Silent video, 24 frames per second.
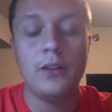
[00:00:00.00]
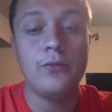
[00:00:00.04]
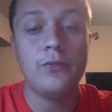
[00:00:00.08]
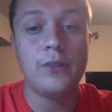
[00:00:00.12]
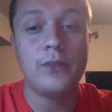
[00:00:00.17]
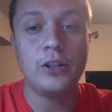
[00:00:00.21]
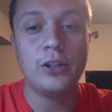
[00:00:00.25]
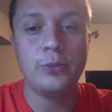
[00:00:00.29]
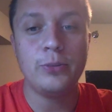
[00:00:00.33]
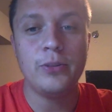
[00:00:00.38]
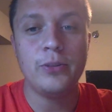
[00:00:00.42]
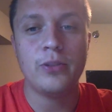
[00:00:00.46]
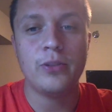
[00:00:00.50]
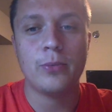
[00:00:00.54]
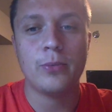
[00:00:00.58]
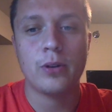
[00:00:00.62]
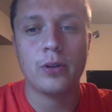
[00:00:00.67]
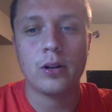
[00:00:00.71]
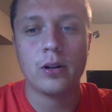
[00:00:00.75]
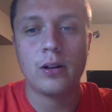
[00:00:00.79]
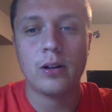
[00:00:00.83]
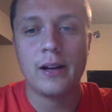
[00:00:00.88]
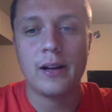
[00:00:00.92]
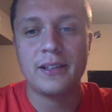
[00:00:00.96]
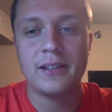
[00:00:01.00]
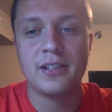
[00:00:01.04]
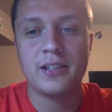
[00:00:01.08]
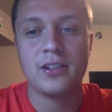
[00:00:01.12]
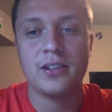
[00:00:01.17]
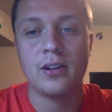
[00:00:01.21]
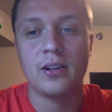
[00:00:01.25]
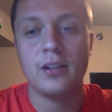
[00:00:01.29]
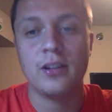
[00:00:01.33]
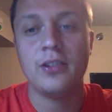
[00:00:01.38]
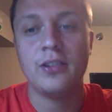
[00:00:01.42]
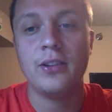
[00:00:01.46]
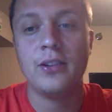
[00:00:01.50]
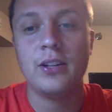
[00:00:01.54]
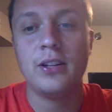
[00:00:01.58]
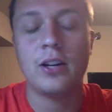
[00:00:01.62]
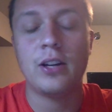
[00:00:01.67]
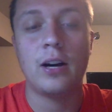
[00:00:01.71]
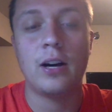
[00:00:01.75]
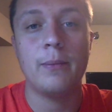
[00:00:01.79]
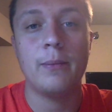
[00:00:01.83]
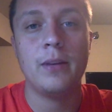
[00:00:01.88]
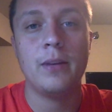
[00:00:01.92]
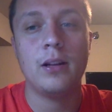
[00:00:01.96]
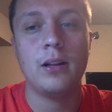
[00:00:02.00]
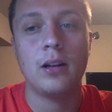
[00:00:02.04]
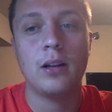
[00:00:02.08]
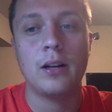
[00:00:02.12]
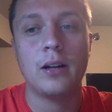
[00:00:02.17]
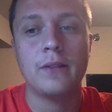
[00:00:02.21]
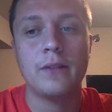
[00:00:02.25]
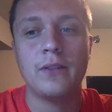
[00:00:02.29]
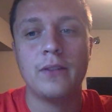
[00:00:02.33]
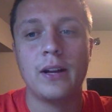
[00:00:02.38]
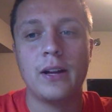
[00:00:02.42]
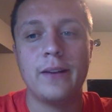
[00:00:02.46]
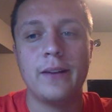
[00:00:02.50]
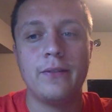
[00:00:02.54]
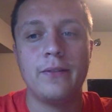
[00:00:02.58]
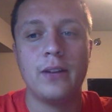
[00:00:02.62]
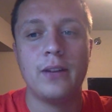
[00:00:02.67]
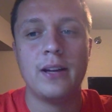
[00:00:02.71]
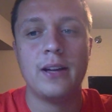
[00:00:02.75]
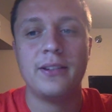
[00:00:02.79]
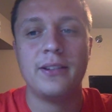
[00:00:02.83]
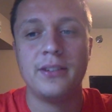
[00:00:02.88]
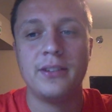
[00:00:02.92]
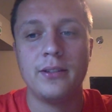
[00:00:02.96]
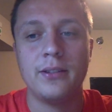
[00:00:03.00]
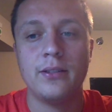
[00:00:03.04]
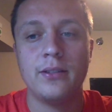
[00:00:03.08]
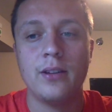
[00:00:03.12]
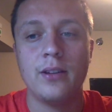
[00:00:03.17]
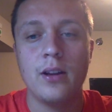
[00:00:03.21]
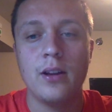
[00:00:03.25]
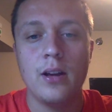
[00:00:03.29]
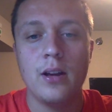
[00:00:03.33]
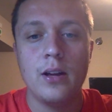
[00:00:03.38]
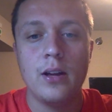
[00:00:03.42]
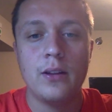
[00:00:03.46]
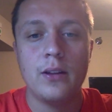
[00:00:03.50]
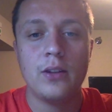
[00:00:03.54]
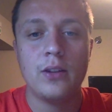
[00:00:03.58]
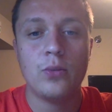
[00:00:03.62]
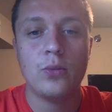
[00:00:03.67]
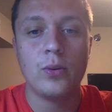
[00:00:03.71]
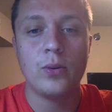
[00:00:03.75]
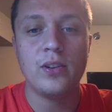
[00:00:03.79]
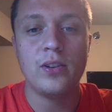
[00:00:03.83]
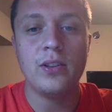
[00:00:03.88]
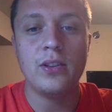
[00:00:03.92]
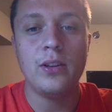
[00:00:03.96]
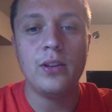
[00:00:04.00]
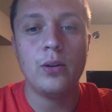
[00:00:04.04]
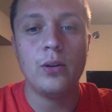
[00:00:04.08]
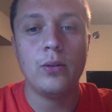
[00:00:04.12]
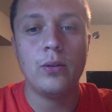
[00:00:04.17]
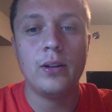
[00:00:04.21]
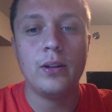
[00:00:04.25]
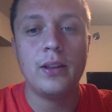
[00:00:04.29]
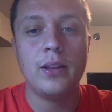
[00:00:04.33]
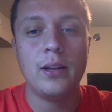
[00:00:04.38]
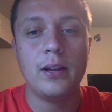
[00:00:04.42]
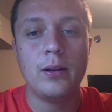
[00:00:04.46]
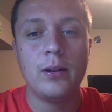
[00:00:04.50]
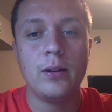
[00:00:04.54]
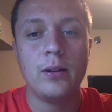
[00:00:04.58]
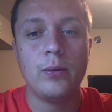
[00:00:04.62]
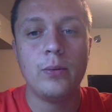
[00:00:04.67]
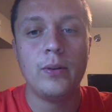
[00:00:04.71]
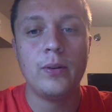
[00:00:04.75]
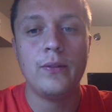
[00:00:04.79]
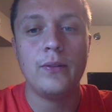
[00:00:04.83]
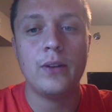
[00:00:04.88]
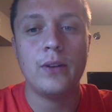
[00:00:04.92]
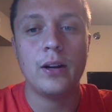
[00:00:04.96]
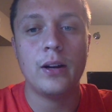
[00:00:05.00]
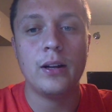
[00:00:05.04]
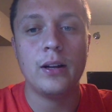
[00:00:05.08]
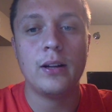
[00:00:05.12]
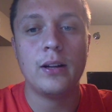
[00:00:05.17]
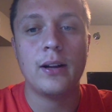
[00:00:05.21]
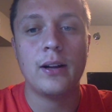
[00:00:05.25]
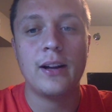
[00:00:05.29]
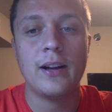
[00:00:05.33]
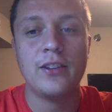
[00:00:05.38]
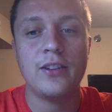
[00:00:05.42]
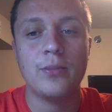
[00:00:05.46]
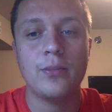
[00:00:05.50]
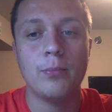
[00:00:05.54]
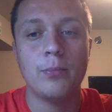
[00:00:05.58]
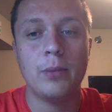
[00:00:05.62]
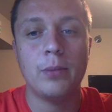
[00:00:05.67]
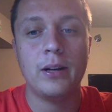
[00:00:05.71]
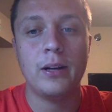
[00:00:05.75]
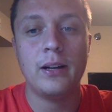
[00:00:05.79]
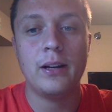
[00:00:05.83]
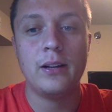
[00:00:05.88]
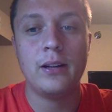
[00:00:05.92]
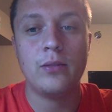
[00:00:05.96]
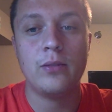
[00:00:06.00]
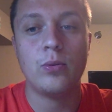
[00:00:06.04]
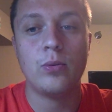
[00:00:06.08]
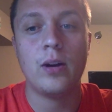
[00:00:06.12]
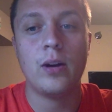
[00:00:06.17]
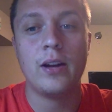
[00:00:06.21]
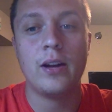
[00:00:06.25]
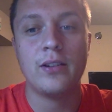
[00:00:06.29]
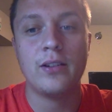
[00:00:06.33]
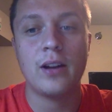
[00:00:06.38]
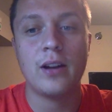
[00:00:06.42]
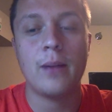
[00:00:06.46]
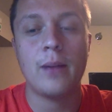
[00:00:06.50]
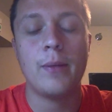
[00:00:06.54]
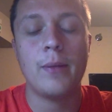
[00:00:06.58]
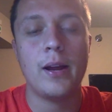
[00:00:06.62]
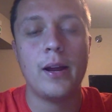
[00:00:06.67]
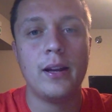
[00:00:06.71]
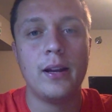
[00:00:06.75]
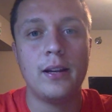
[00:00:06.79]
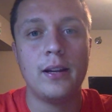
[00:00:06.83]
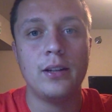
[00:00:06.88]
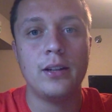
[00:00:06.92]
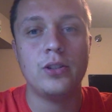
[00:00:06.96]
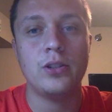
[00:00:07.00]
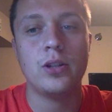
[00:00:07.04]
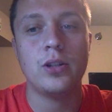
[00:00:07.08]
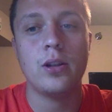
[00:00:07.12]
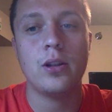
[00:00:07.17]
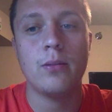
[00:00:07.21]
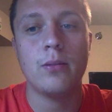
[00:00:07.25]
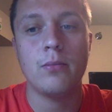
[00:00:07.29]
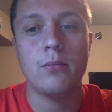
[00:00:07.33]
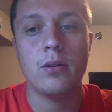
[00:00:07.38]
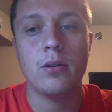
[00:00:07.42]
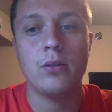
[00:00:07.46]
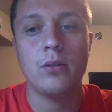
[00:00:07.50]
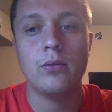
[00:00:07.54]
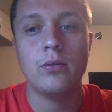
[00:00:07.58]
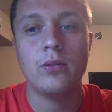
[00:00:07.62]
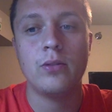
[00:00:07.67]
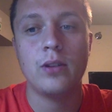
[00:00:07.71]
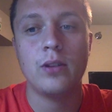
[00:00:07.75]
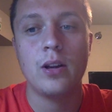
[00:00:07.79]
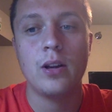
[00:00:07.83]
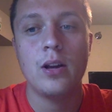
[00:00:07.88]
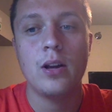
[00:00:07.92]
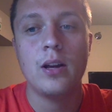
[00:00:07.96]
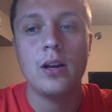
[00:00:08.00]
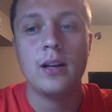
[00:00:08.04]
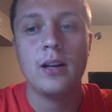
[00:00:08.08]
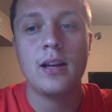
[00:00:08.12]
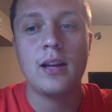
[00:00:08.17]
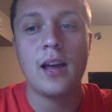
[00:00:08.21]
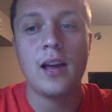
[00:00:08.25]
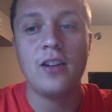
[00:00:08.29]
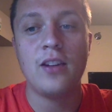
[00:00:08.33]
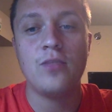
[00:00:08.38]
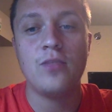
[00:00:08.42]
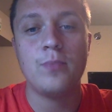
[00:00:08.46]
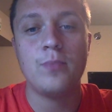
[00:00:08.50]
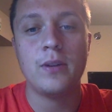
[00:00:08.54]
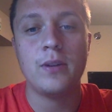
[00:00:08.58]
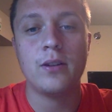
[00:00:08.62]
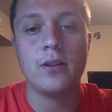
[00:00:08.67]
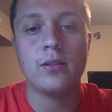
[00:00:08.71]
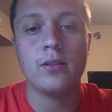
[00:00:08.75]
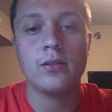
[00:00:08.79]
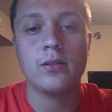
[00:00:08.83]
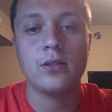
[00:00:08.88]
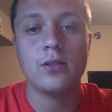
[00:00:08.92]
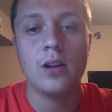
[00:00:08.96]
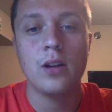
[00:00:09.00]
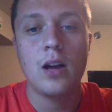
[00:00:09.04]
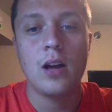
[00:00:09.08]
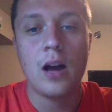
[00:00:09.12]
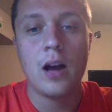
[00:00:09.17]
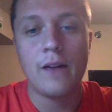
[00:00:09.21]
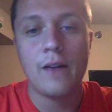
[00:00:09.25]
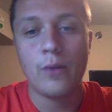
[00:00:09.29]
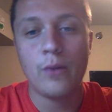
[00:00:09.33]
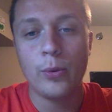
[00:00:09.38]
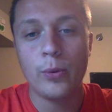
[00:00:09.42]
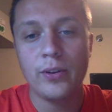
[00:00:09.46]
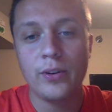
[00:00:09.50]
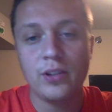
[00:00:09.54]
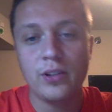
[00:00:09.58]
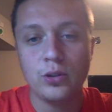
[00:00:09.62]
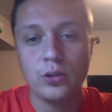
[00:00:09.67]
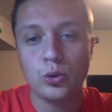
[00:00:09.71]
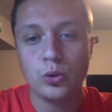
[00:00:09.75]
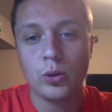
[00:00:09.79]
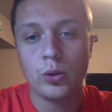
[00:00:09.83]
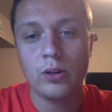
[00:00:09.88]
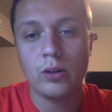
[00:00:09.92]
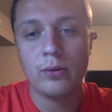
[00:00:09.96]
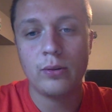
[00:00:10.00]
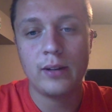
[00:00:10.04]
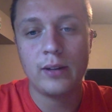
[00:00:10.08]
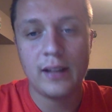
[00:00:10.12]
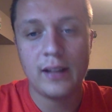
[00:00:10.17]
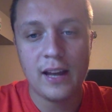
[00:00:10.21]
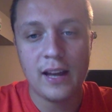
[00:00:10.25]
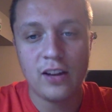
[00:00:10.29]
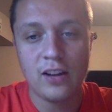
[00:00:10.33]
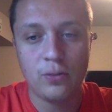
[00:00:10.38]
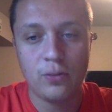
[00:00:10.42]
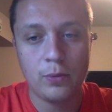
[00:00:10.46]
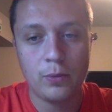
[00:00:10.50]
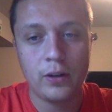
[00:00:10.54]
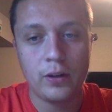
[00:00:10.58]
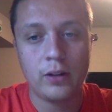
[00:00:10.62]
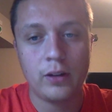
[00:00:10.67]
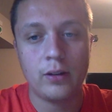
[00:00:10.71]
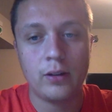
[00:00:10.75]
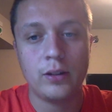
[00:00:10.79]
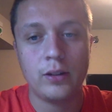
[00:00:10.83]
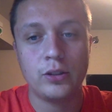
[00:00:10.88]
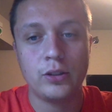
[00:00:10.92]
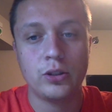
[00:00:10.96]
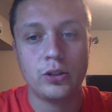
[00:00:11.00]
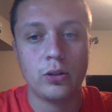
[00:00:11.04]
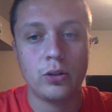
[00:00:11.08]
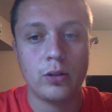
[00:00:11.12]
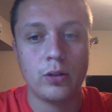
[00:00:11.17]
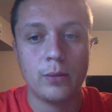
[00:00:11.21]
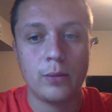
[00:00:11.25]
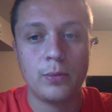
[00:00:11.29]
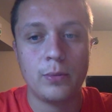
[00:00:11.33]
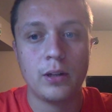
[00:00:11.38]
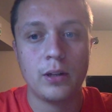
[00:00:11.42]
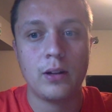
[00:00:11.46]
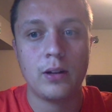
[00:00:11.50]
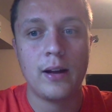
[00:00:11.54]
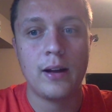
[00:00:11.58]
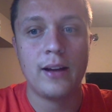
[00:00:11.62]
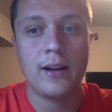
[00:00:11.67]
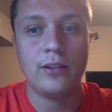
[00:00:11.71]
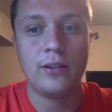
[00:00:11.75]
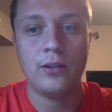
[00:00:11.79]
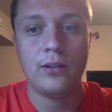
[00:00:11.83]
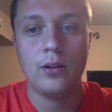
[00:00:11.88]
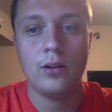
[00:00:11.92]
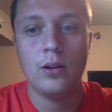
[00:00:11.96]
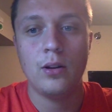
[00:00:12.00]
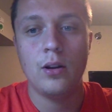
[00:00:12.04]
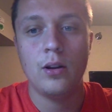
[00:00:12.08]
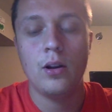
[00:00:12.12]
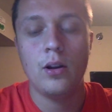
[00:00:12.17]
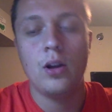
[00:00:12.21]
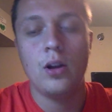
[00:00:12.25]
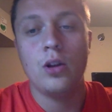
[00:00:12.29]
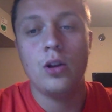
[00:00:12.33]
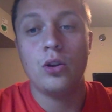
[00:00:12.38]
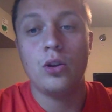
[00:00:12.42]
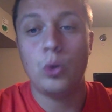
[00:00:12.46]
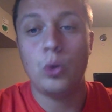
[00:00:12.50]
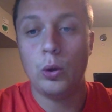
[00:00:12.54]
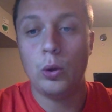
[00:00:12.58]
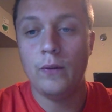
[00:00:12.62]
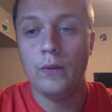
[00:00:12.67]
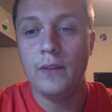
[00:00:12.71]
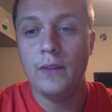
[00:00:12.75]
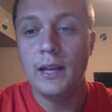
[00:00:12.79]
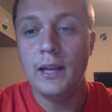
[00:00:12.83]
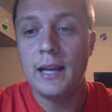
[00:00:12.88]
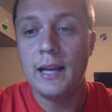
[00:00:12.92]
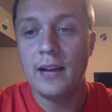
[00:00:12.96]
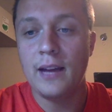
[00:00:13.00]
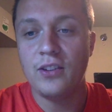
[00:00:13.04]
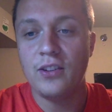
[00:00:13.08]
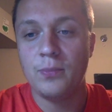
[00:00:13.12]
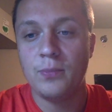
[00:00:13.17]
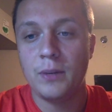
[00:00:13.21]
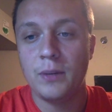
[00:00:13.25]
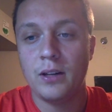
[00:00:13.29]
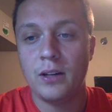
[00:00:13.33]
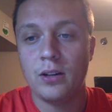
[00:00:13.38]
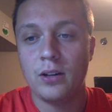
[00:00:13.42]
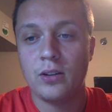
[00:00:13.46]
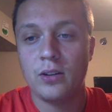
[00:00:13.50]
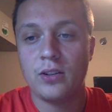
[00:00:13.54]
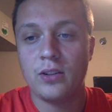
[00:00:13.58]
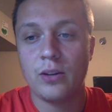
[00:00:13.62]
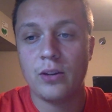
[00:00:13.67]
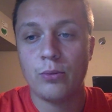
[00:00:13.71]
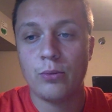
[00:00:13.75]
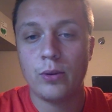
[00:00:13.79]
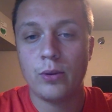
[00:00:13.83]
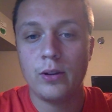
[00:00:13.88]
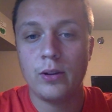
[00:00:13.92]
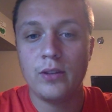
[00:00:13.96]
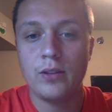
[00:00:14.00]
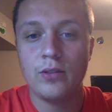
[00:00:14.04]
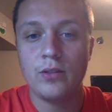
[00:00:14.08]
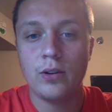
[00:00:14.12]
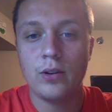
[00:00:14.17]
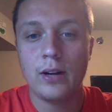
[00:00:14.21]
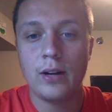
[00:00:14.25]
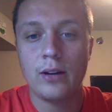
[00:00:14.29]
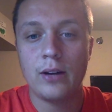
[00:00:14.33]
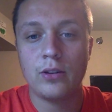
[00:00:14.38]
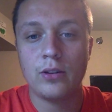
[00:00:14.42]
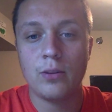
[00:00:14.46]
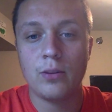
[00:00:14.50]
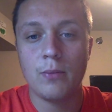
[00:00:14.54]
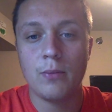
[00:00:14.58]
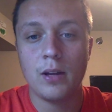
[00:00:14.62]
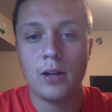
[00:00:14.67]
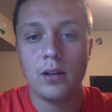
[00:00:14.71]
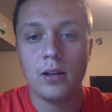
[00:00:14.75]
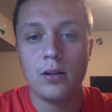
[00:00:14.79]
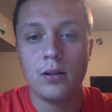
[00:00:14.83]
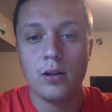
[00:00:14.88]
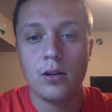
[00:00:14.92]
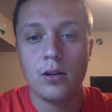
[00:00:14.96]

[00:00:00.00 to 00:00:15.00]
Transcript: freshman seminar class has honestly taught me a lot of life lessons. This wasn't the only thing that we've done in class, but it is what has got my attention the most. Guest speakers. I've always enjoyed when a guest speaker has showed up to class. Two of the guest speakers that really stood out to me